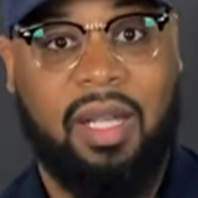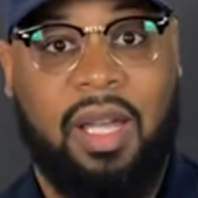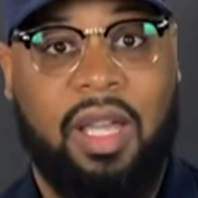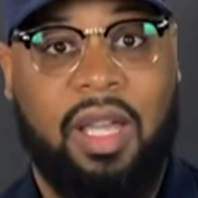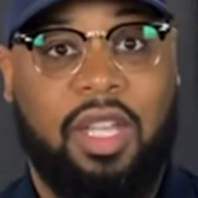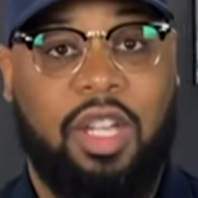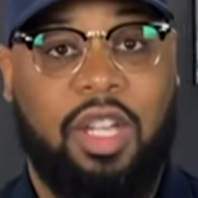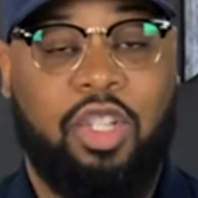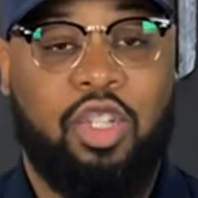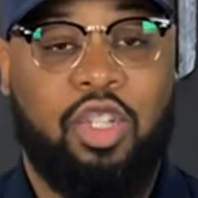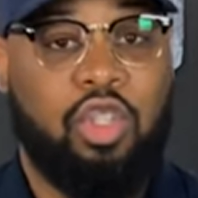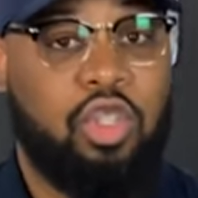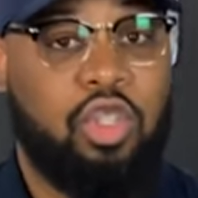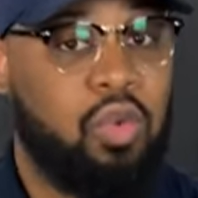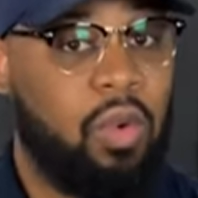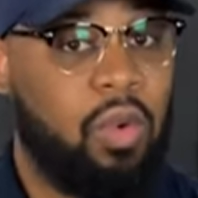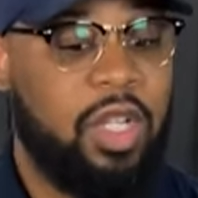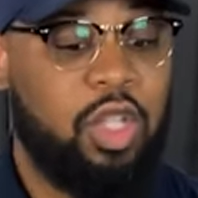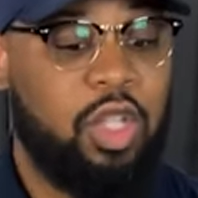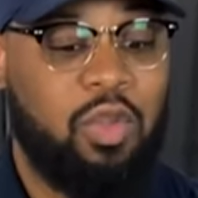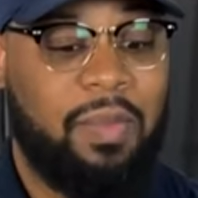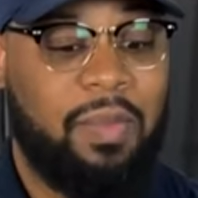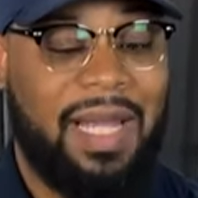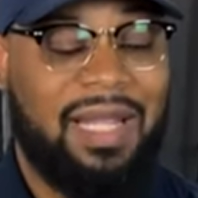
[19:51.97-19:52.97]
Mm. You get your hmm.
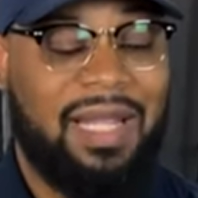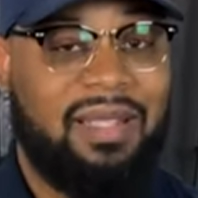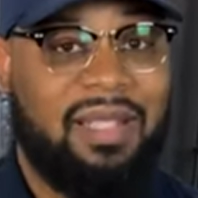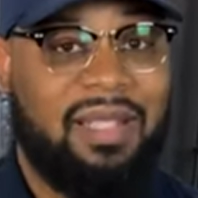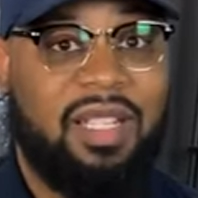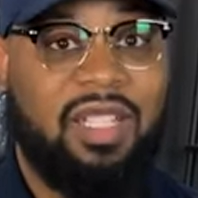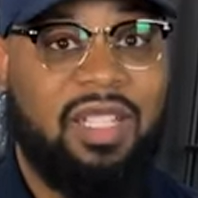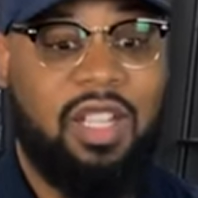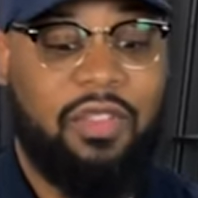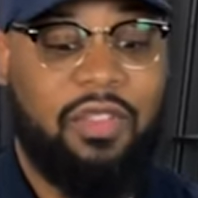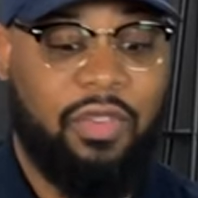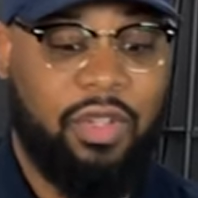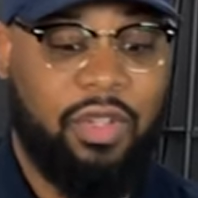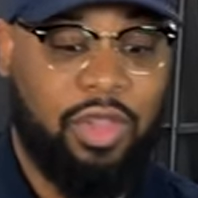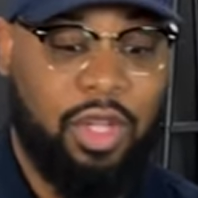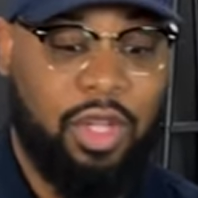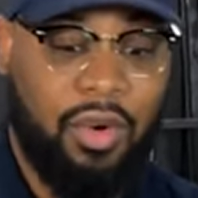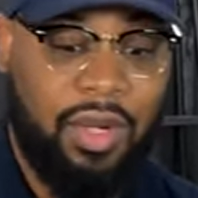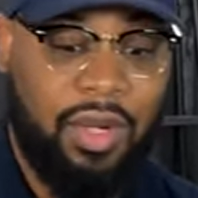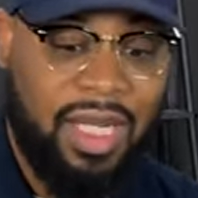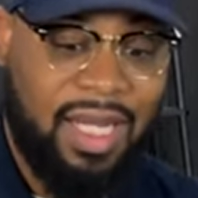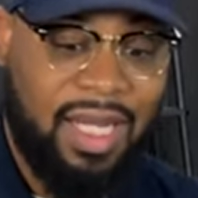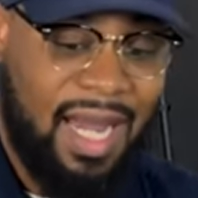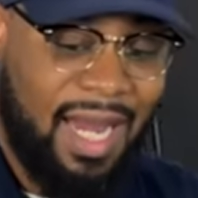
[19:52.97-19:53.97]
22 by 60 for
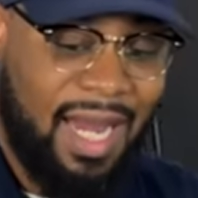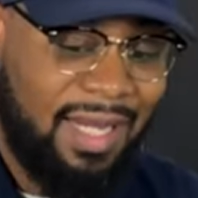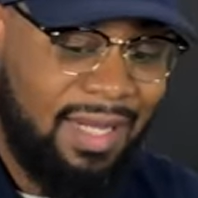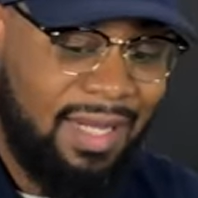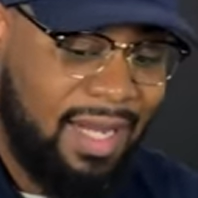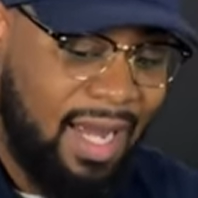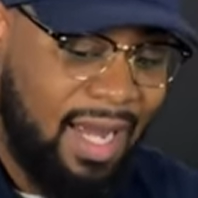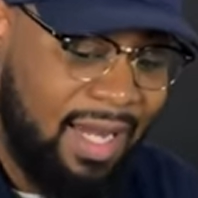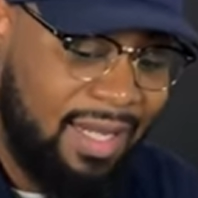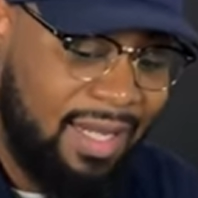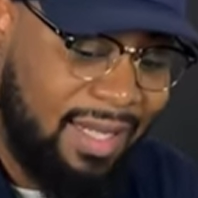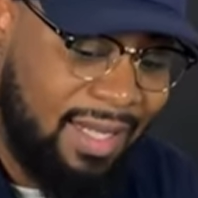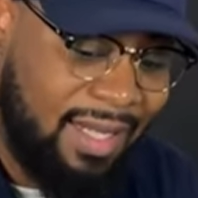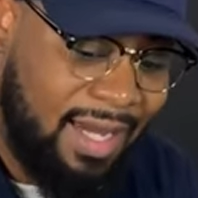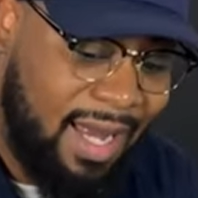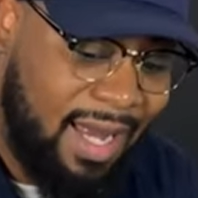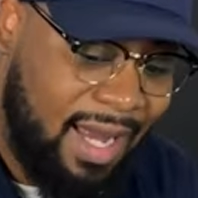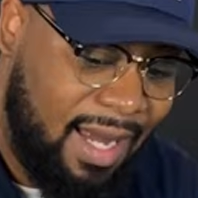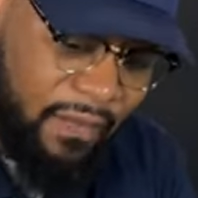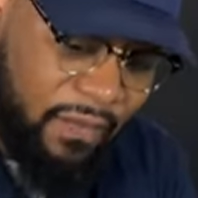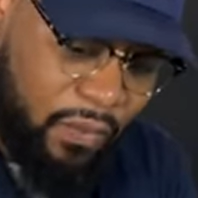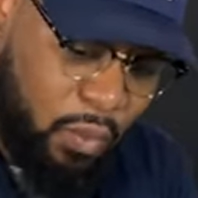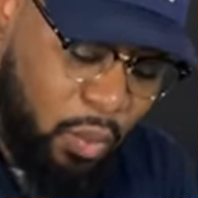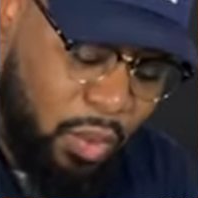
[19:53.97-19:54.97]

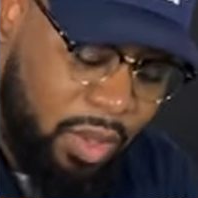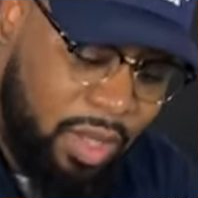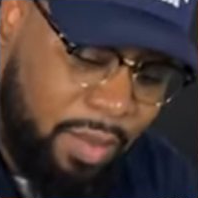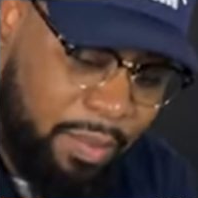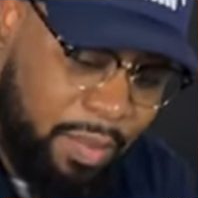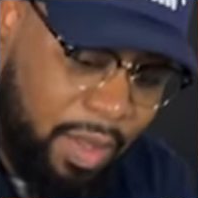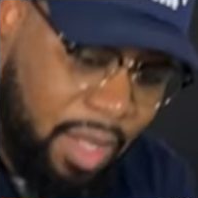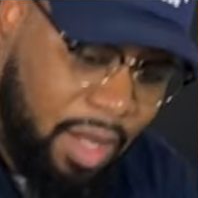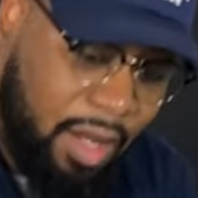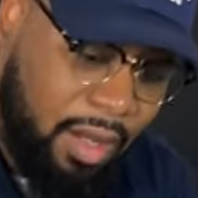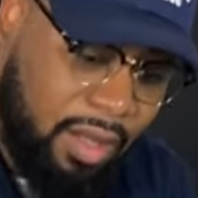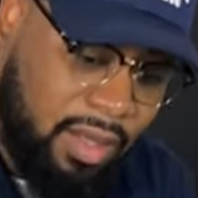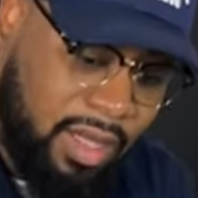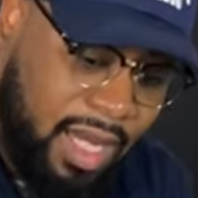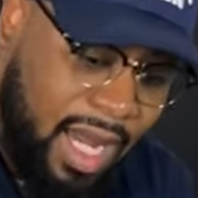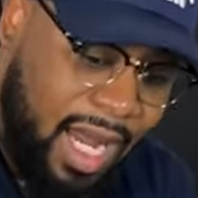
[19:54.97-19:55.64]
$39.99, 40 bucks.